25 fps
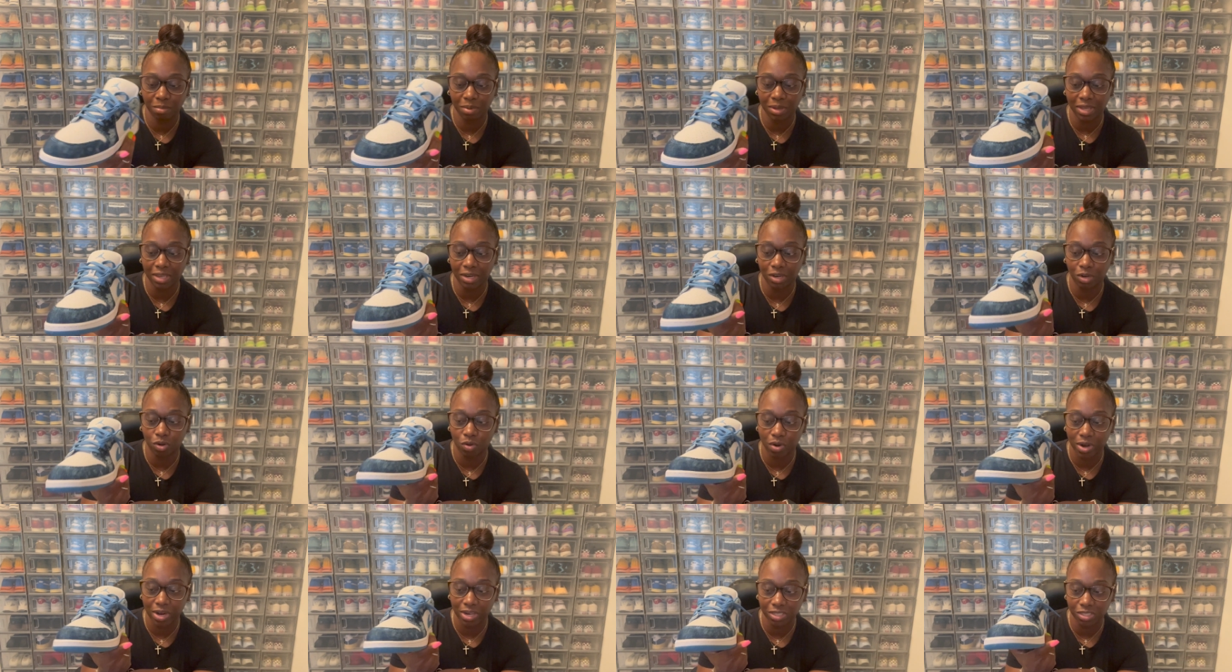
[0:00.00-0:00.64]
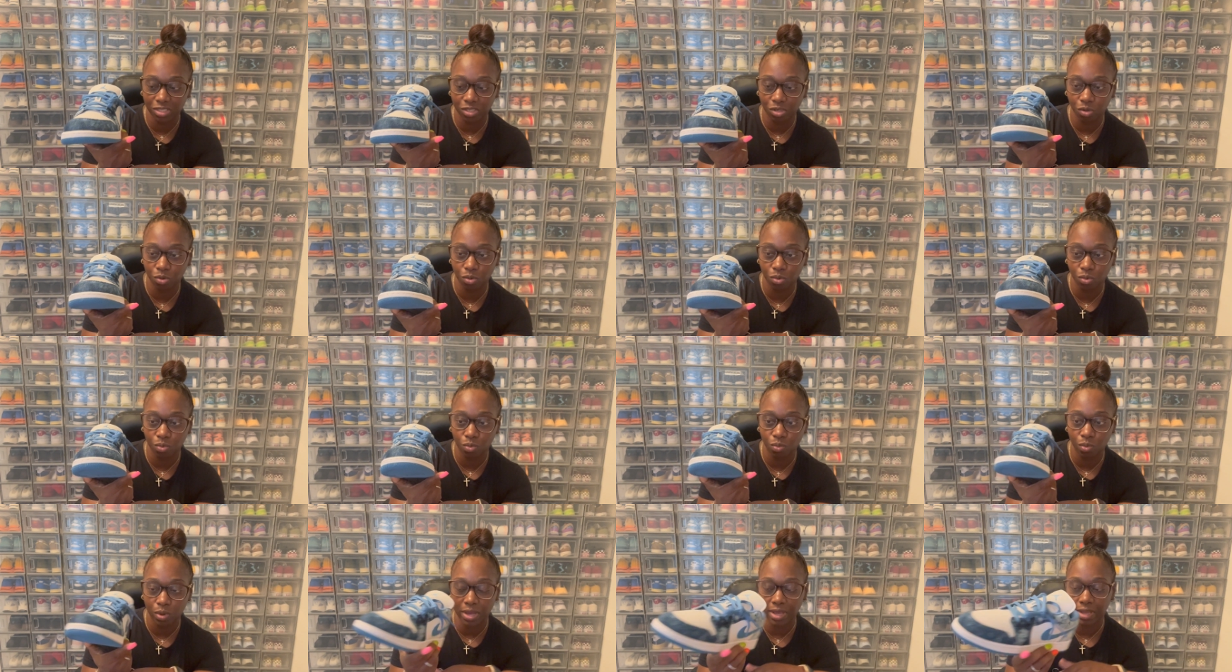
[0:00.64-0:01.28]
in grade
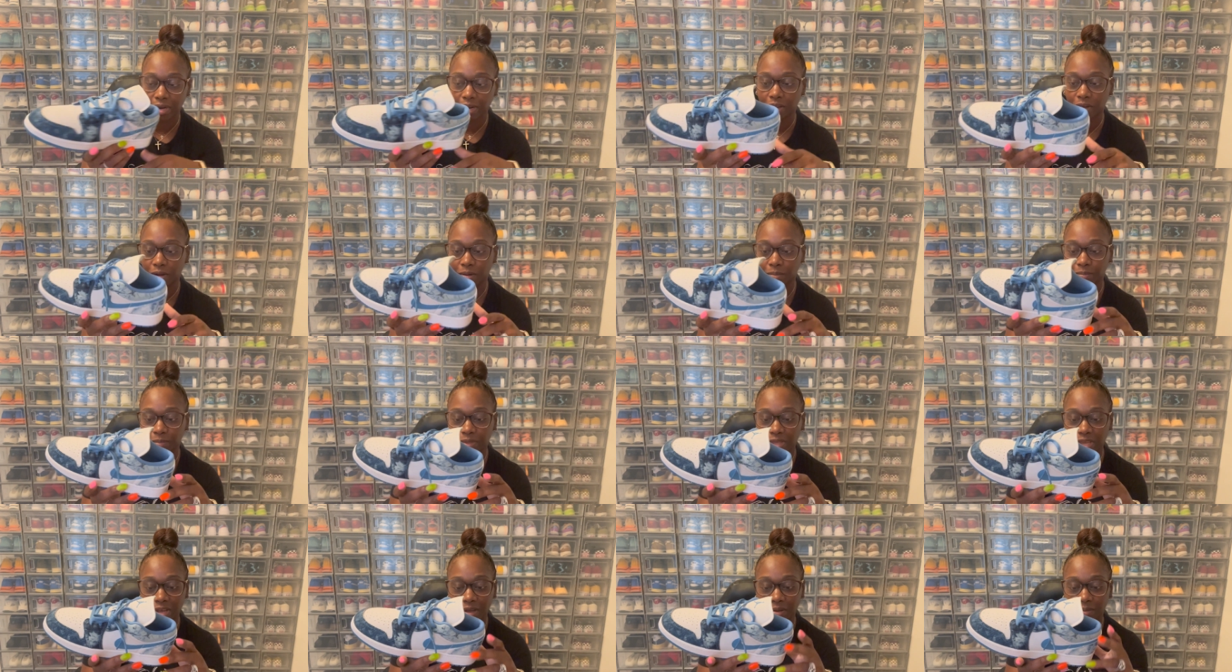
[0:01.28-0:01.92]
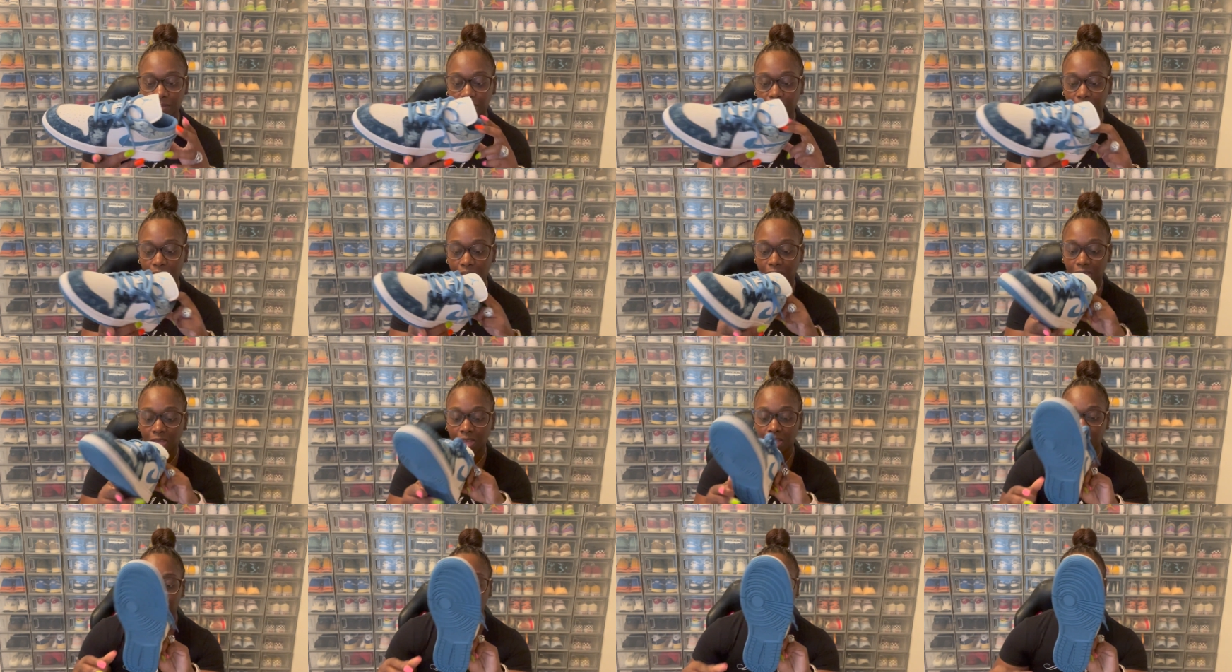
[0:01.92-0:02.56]
school. And um, yeah,
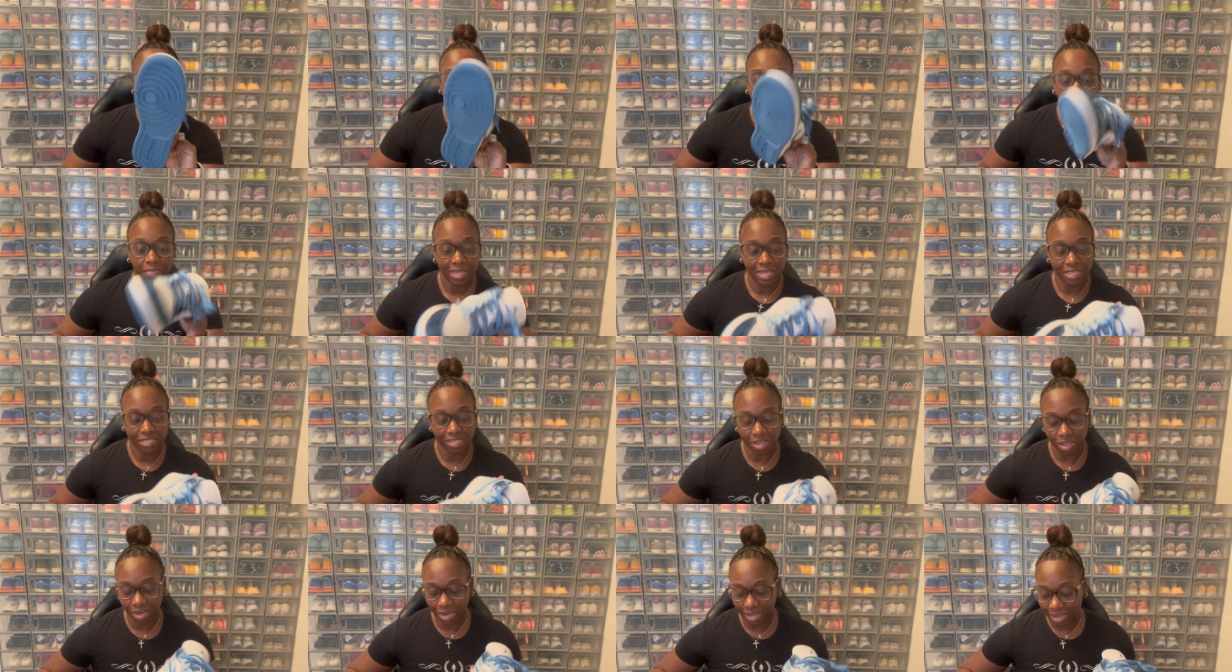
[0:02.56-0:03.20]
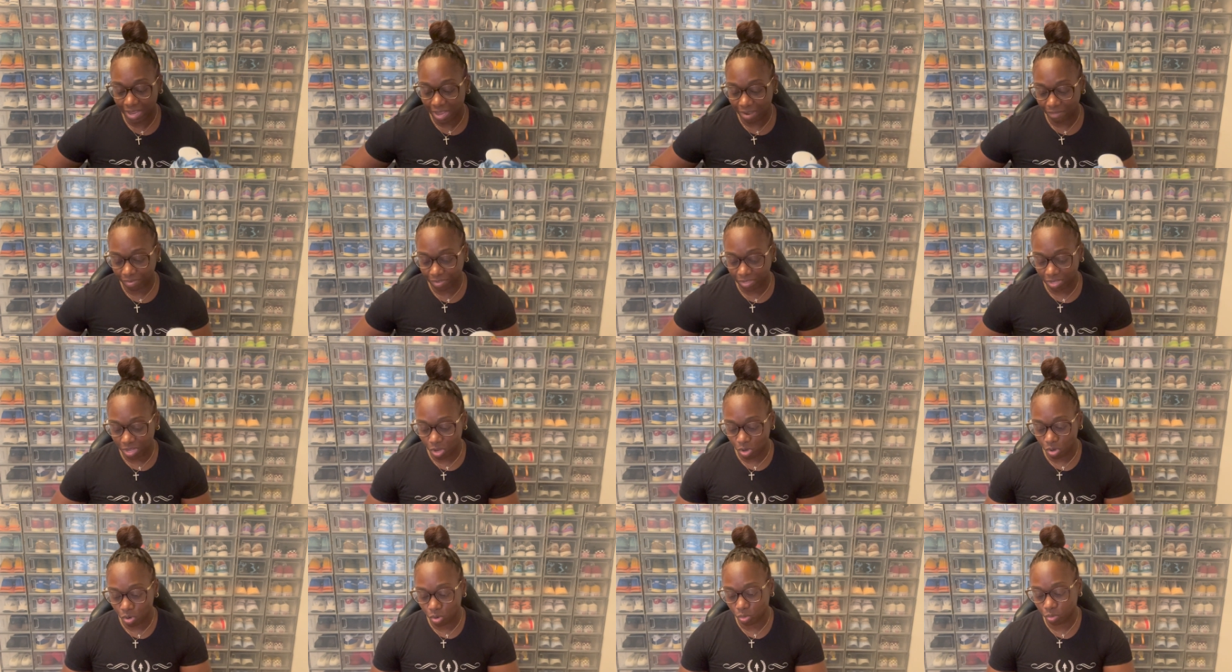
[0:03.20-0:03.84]
that's all I got for
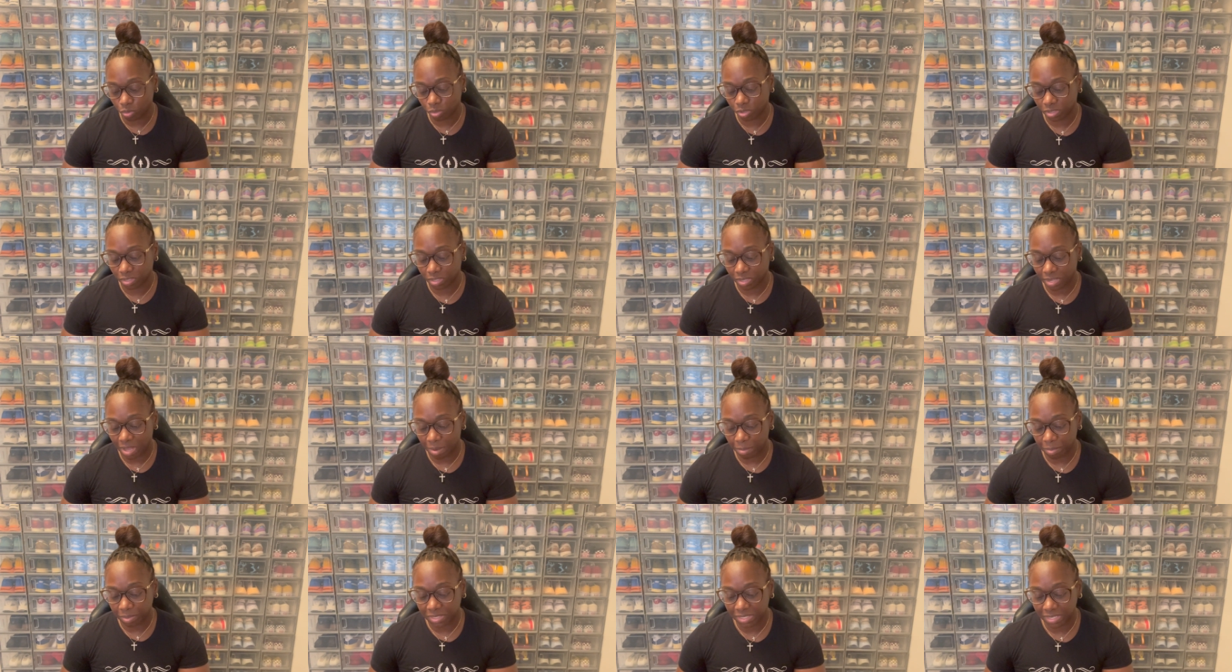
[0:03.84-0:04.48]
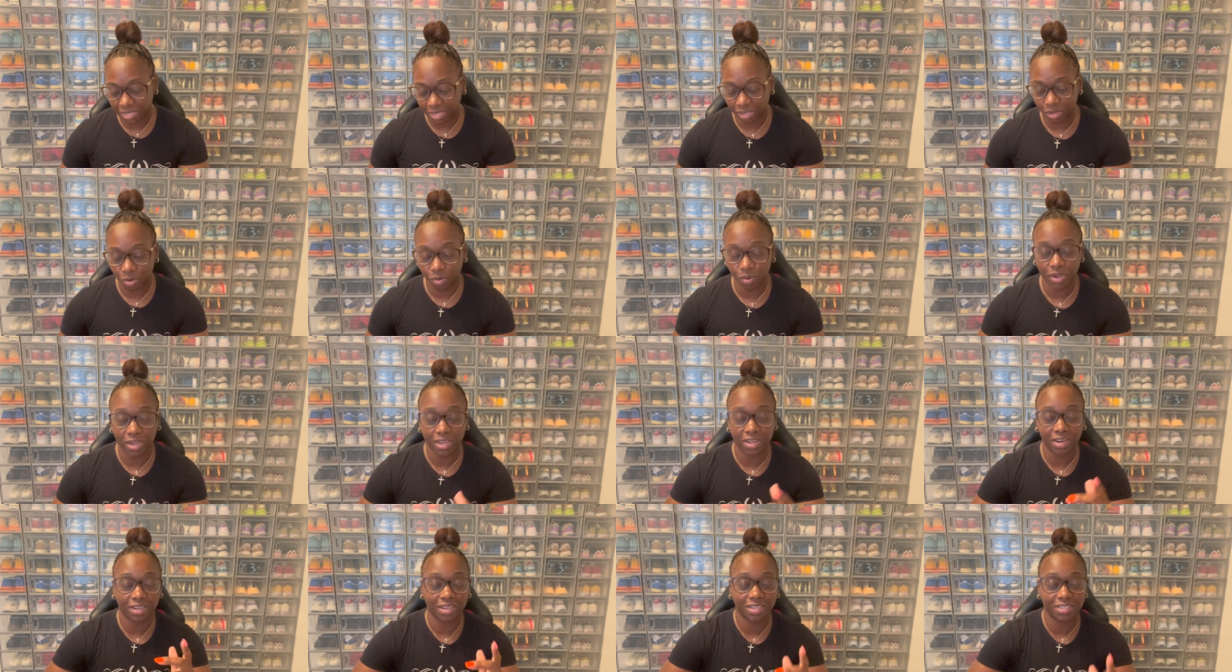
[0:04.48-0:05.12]
those. I'm gonna say go
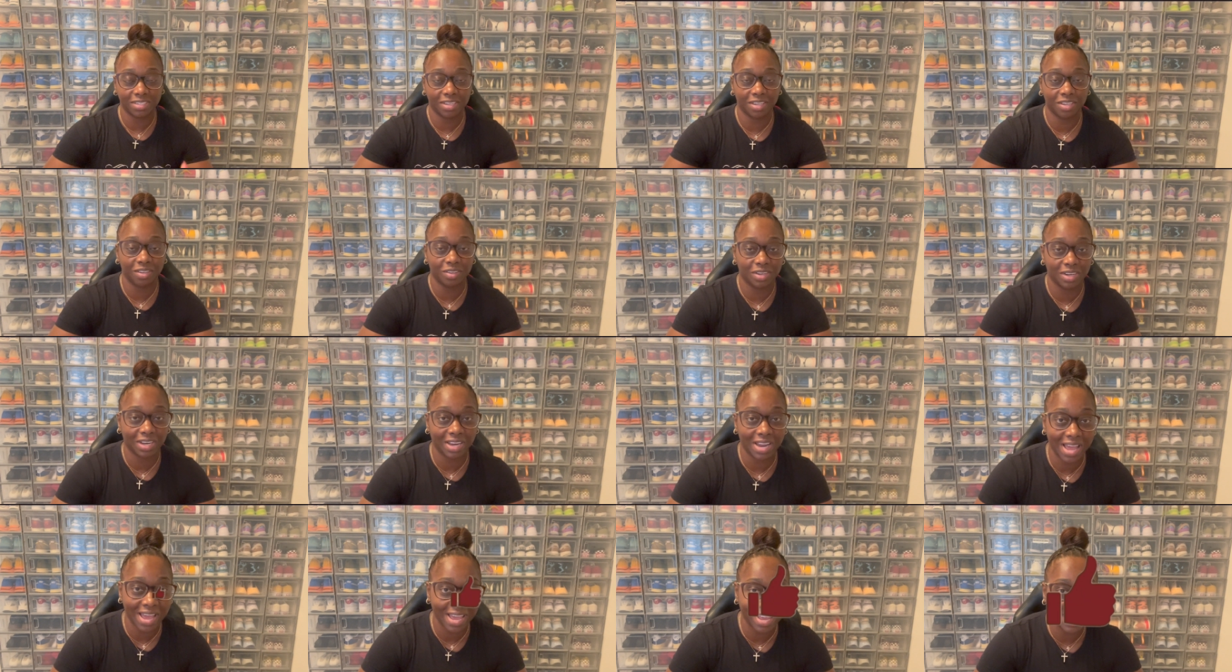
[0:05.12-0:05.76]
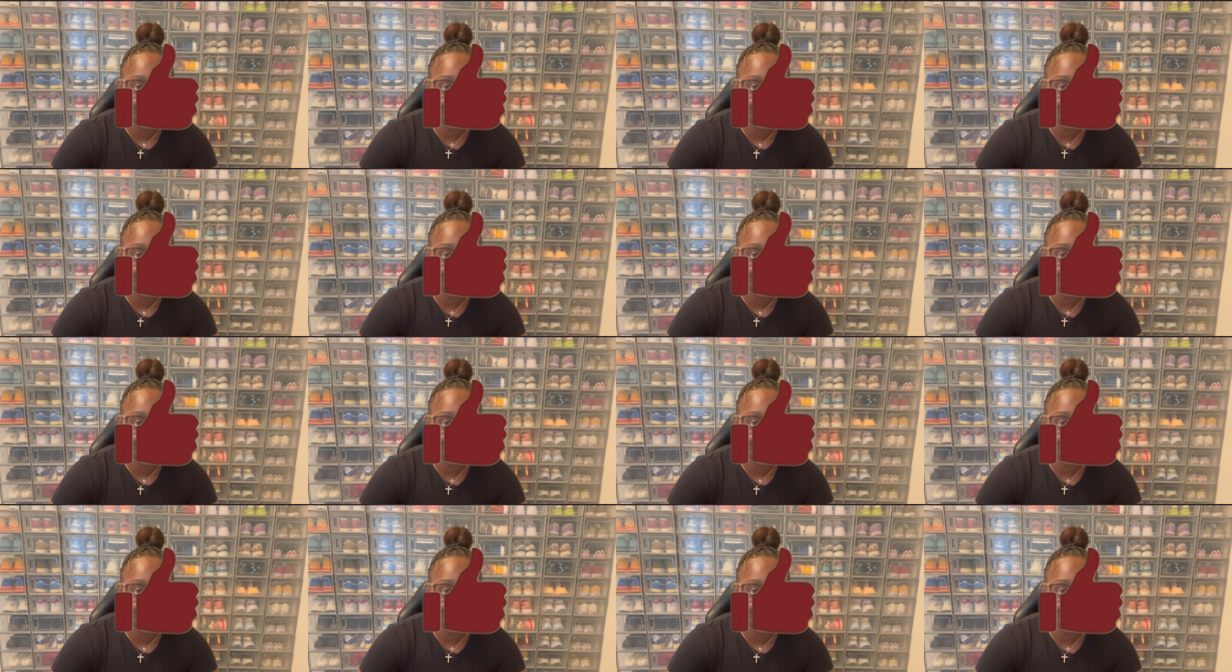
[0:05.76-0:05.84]
ahead and continue to like,